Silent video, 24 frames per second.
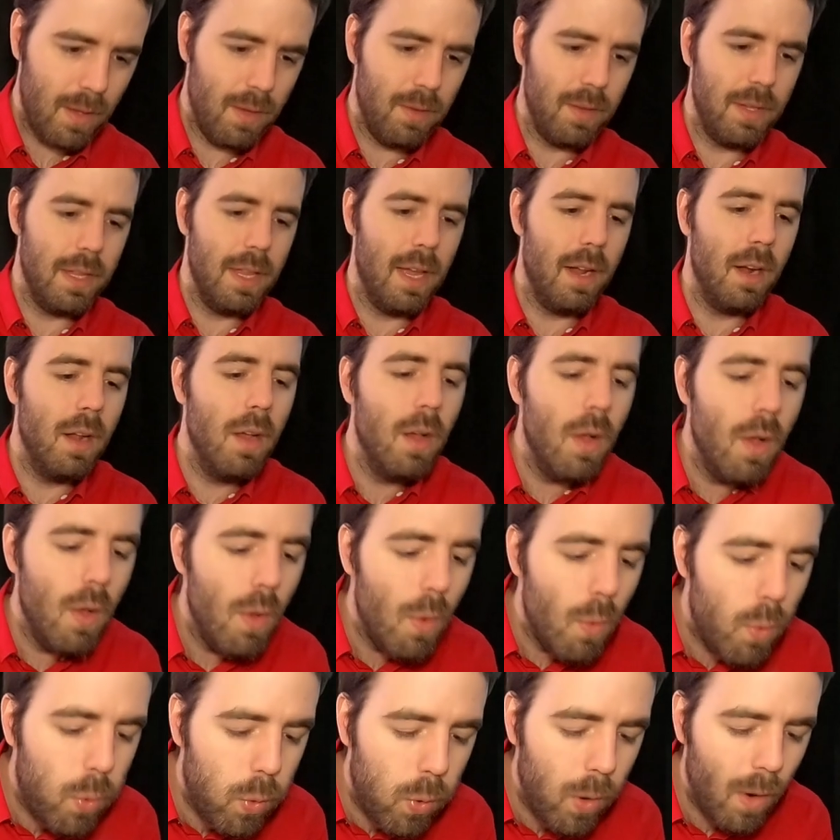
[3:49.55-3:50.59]
Look at that.
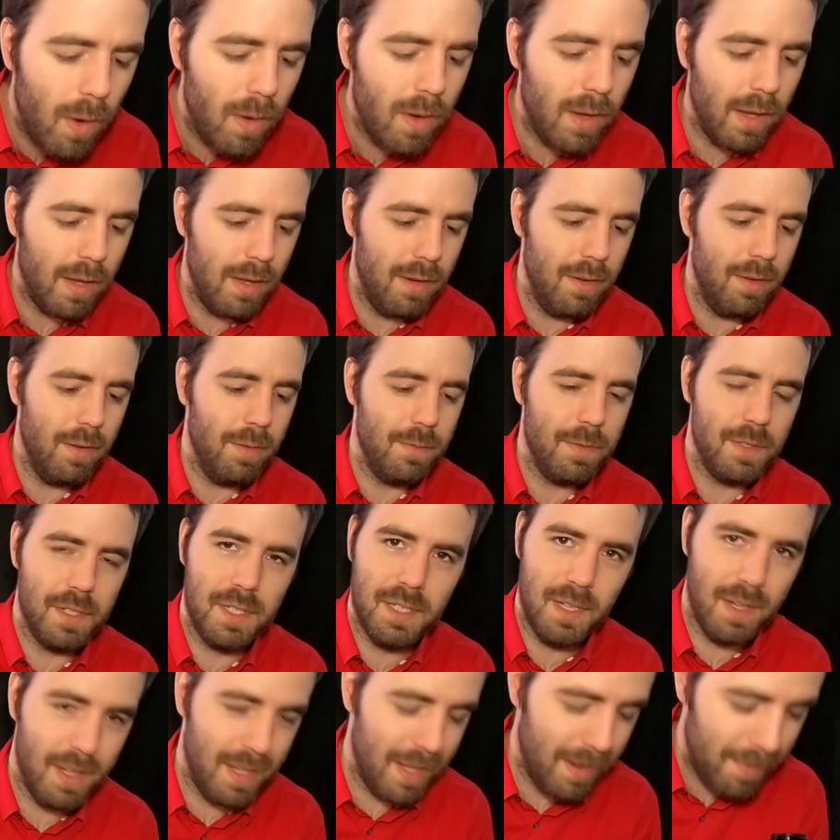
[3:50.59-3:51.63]
I don't know if you
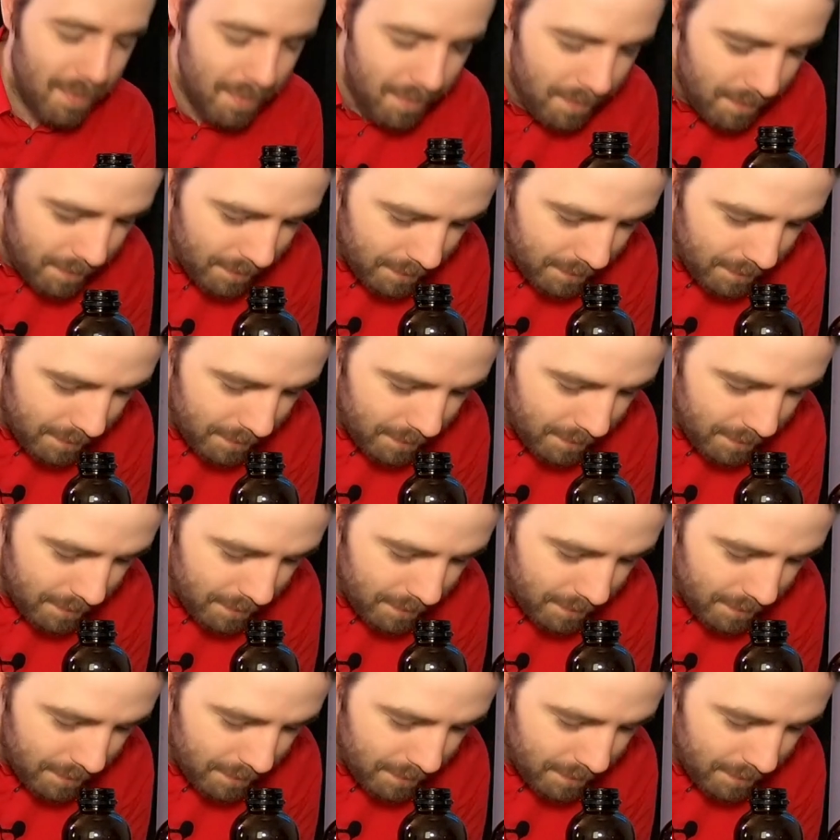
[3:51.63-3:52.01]
saw that.